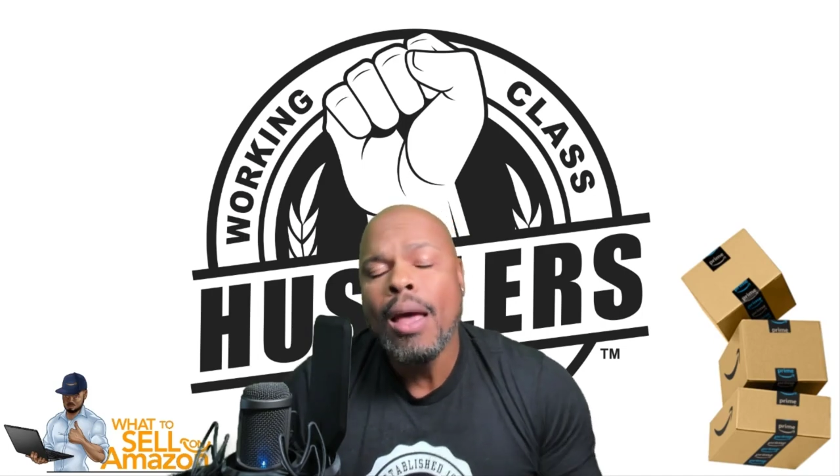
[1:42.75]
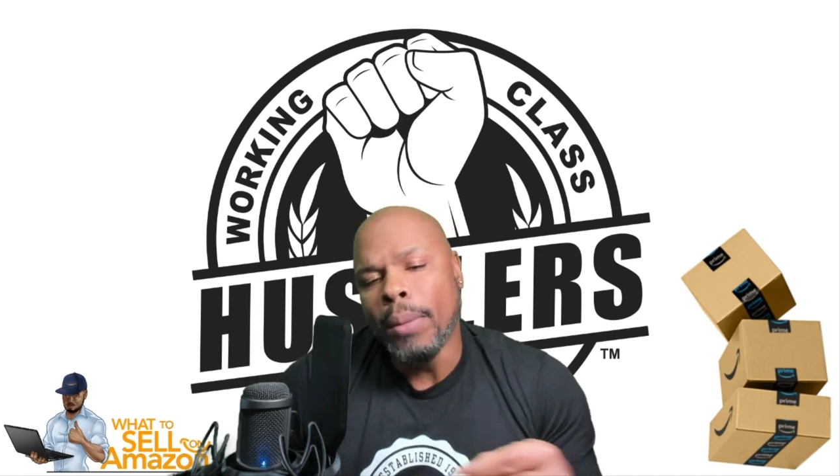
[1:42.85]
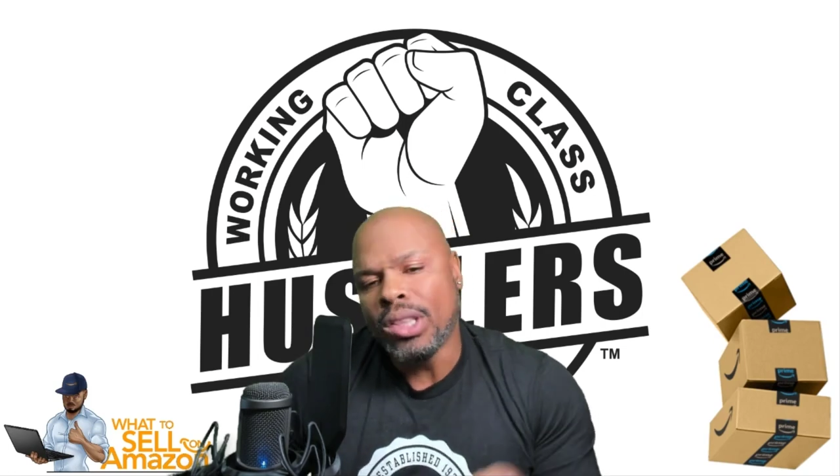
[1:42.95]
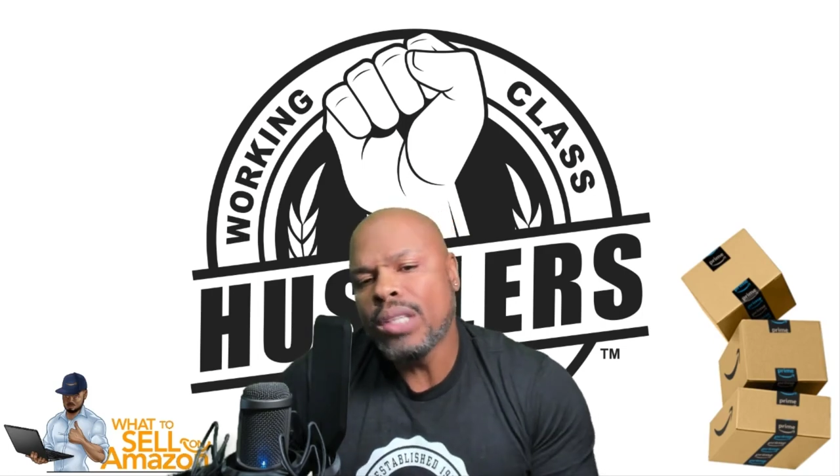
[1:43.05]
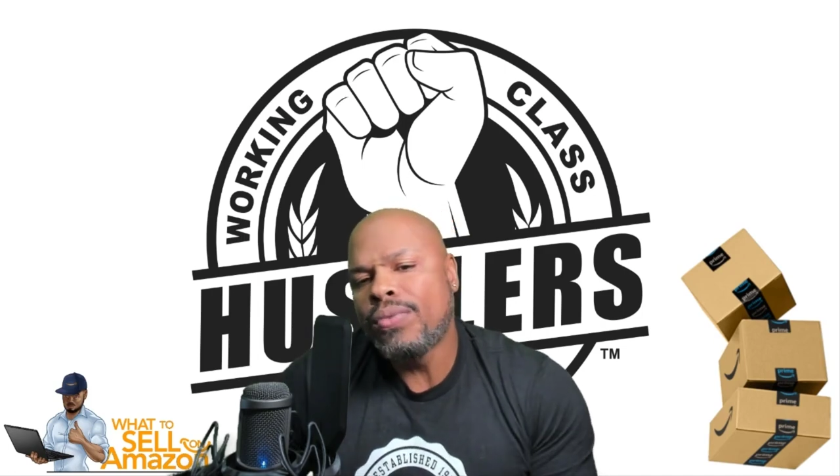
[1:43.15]

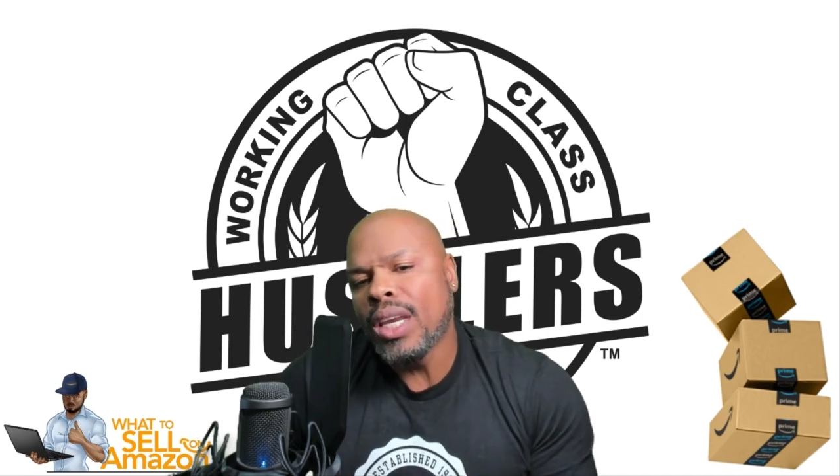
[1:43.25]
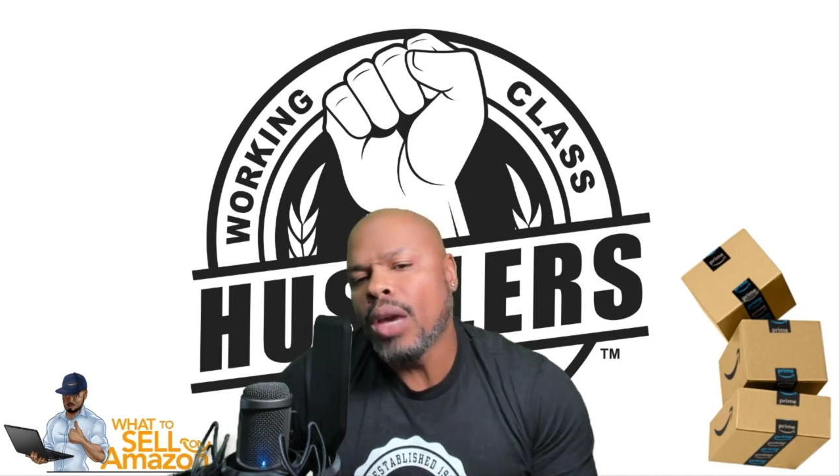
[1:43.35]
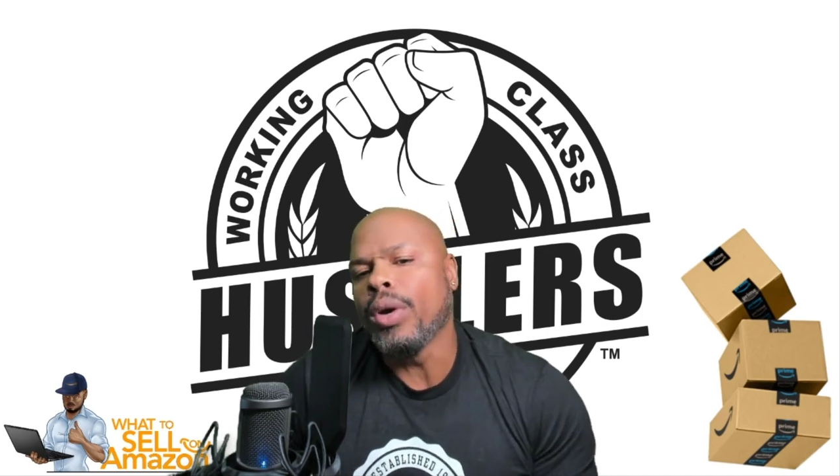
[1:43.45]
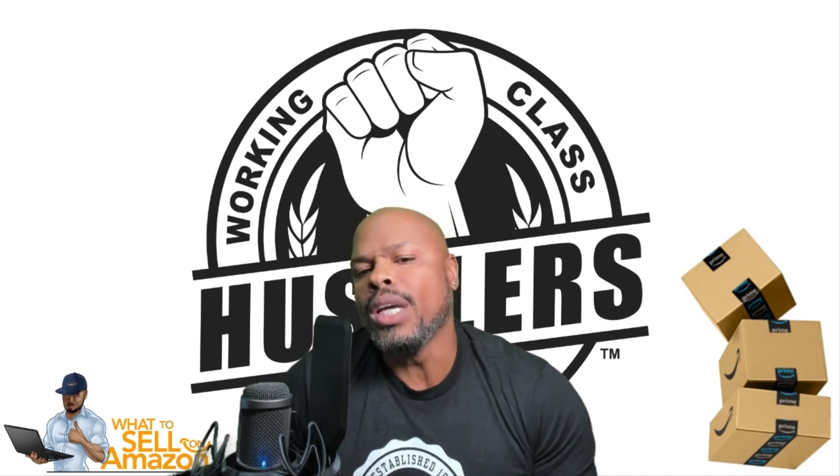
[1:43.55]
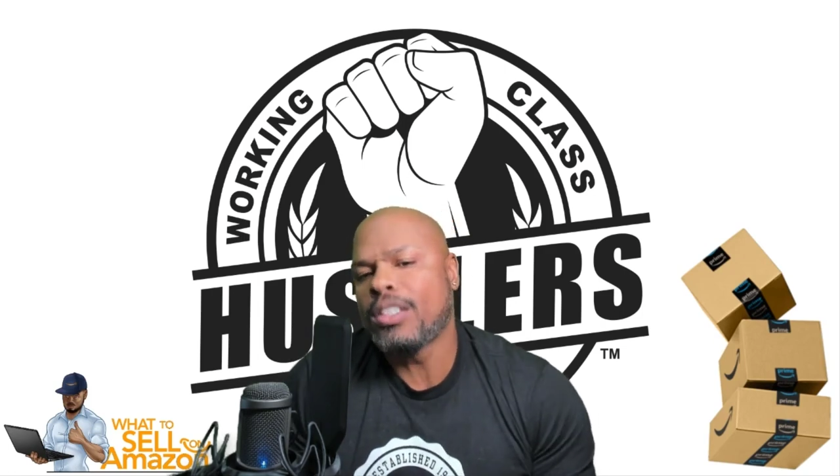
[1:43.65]
but this
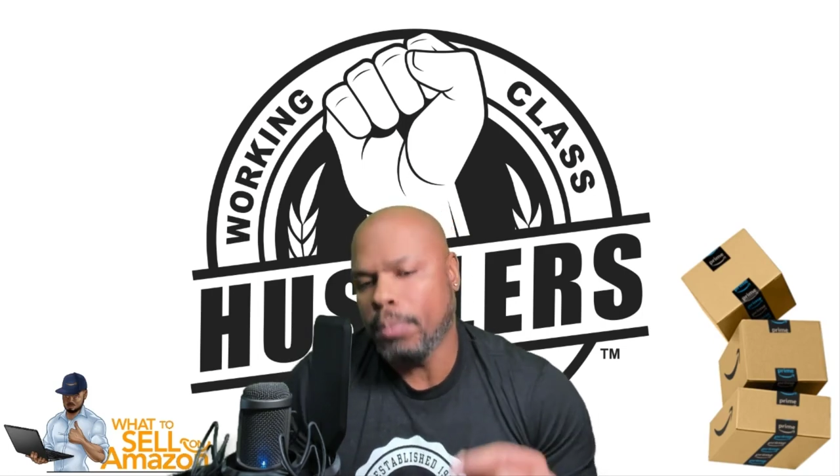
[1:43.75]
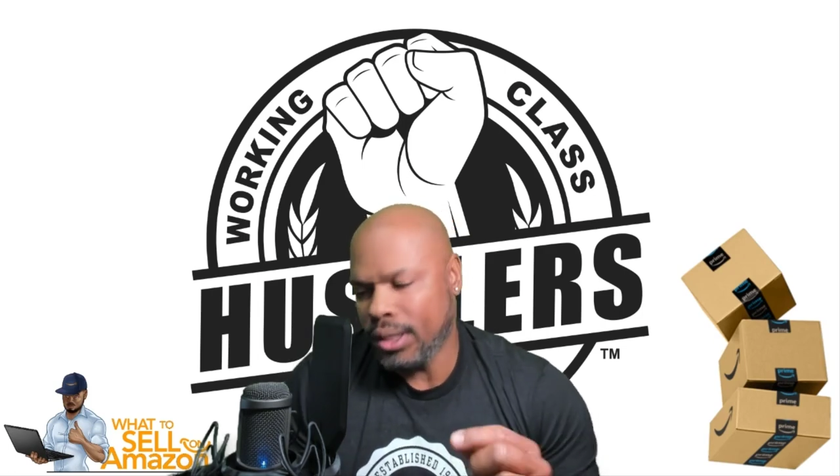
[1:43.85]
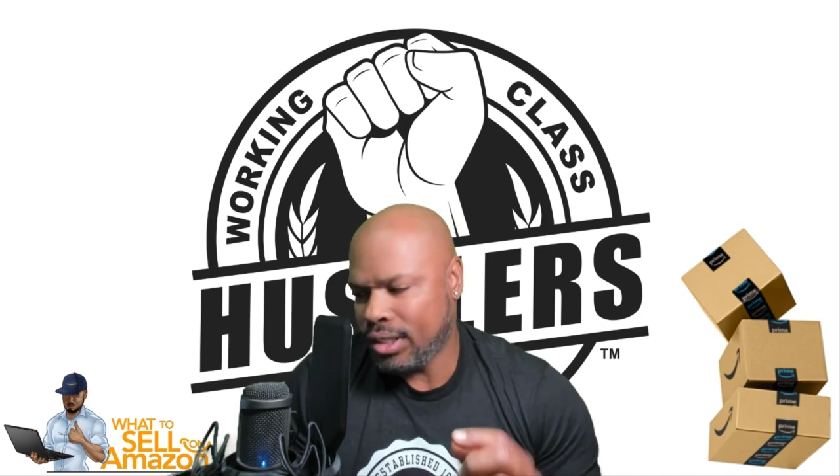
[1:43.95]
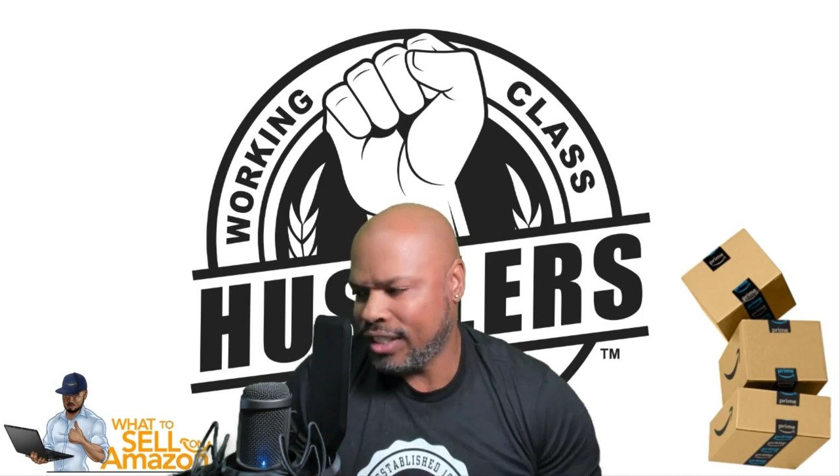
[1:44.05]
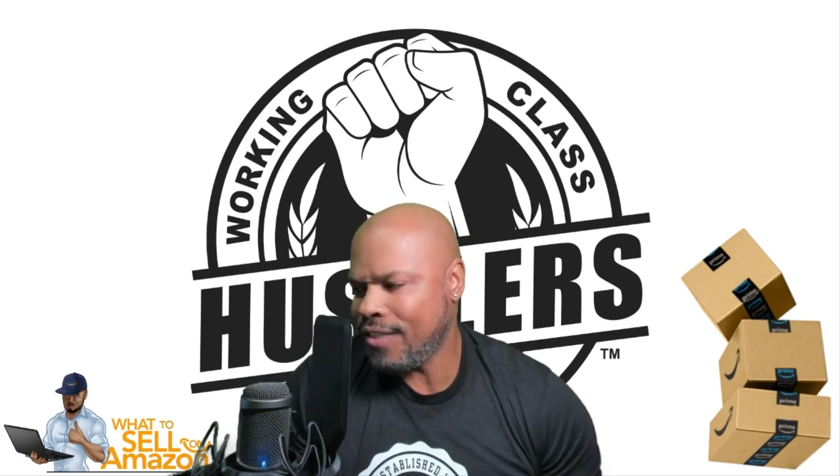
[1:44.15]
video is
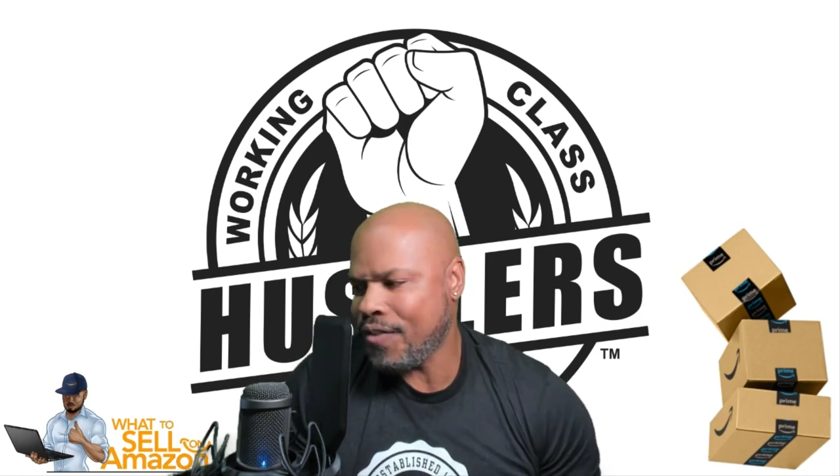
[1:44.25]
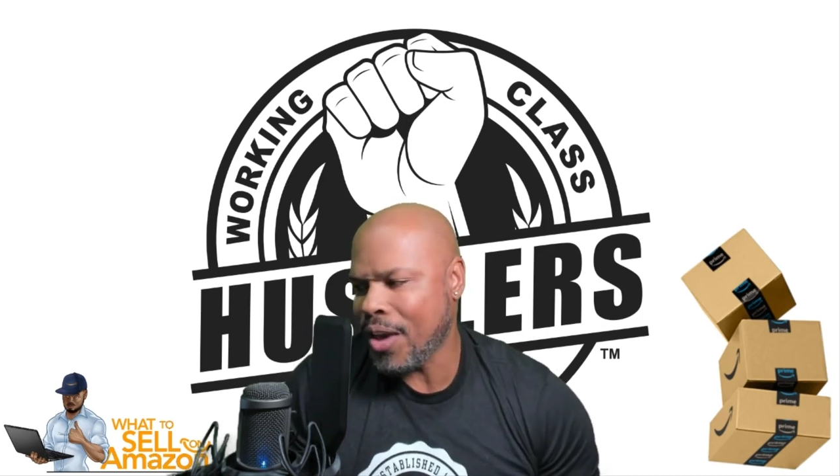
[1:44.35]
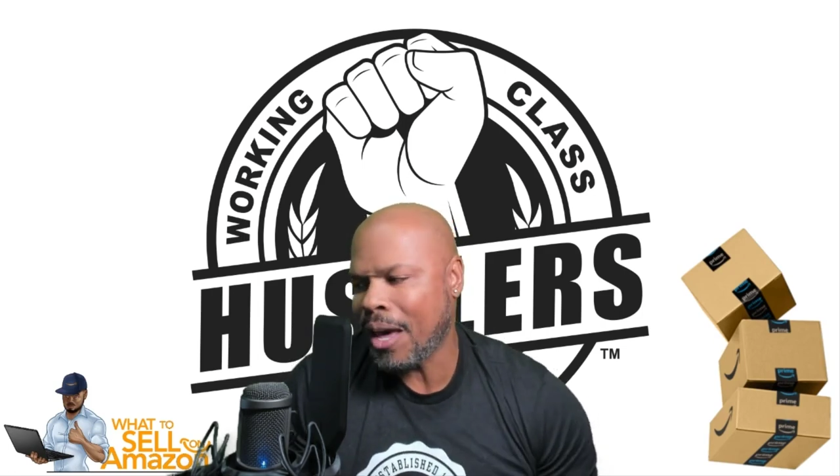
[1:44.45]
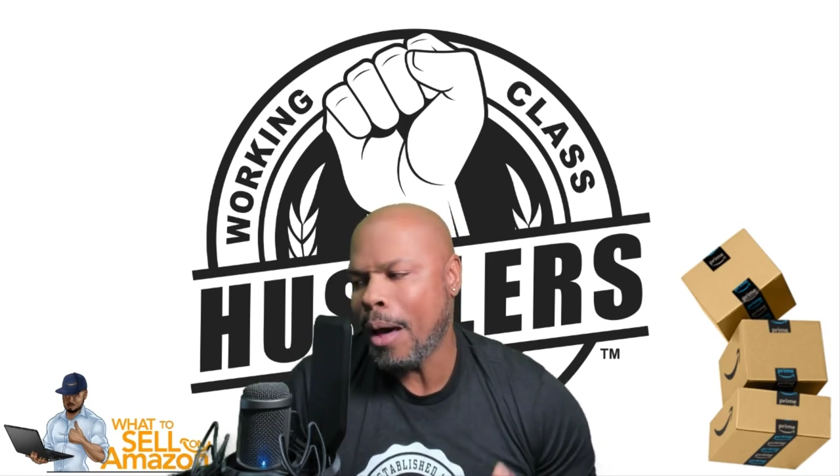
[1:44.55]
specific